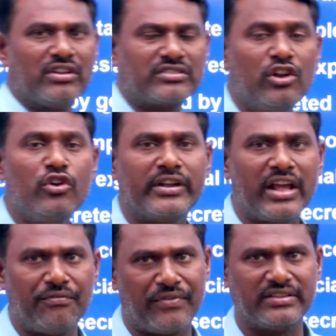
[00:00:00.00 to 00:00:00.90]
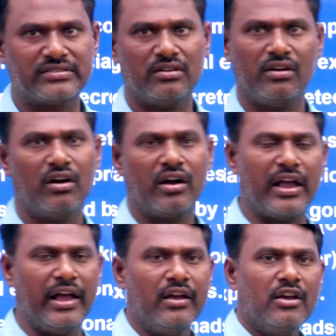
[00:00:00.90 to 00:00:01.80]
one is called luteal phase.
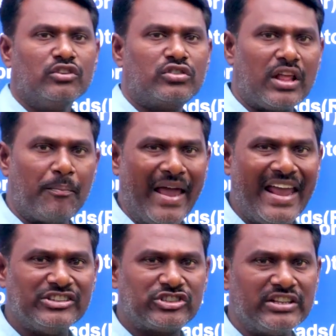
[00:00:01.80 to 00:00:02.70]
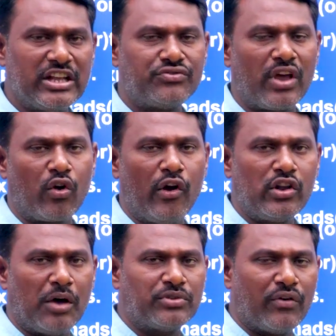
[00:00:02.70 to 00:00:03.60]
Okay. So the main changes we are going
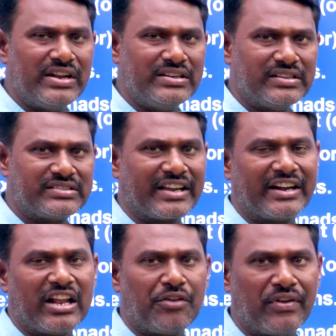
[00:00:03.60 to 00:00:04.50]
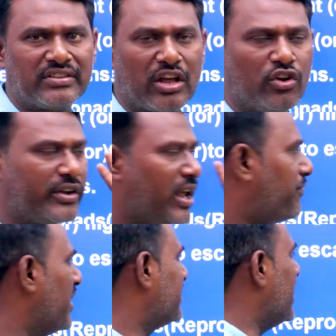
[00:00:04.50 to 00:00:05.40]
to observe in secretory phase or luteal phase